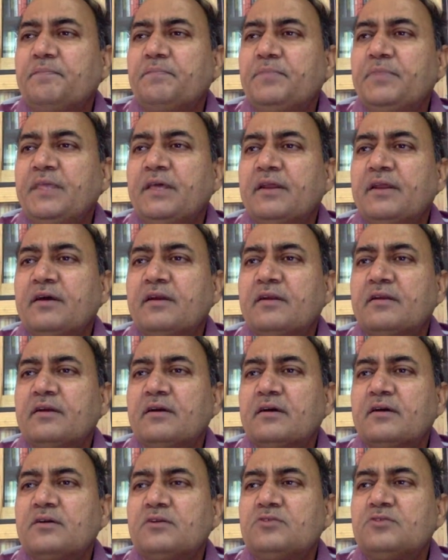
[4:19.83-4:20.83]
there
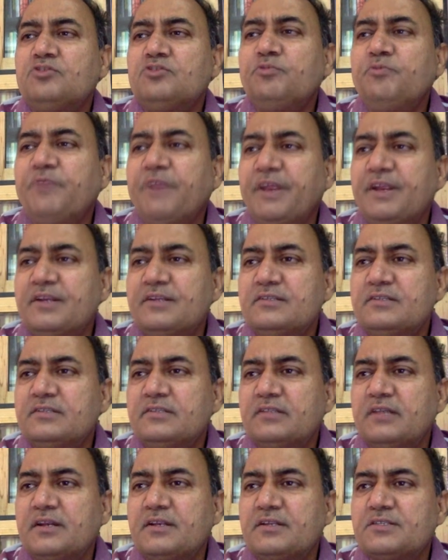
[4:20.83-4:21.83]
are two friends,
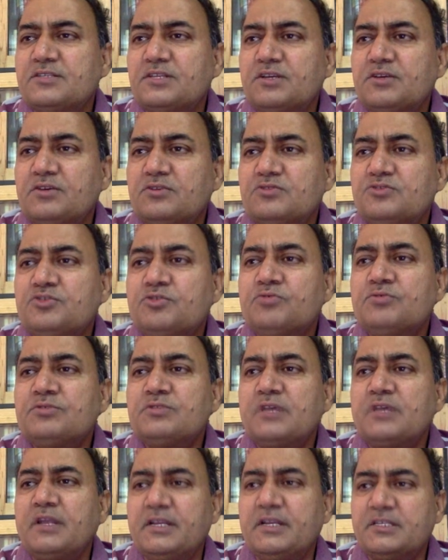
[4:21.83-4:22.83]
that is Jones
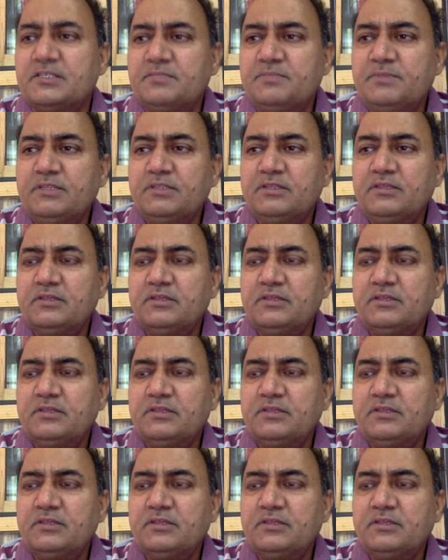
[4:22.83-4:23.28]
and Smith.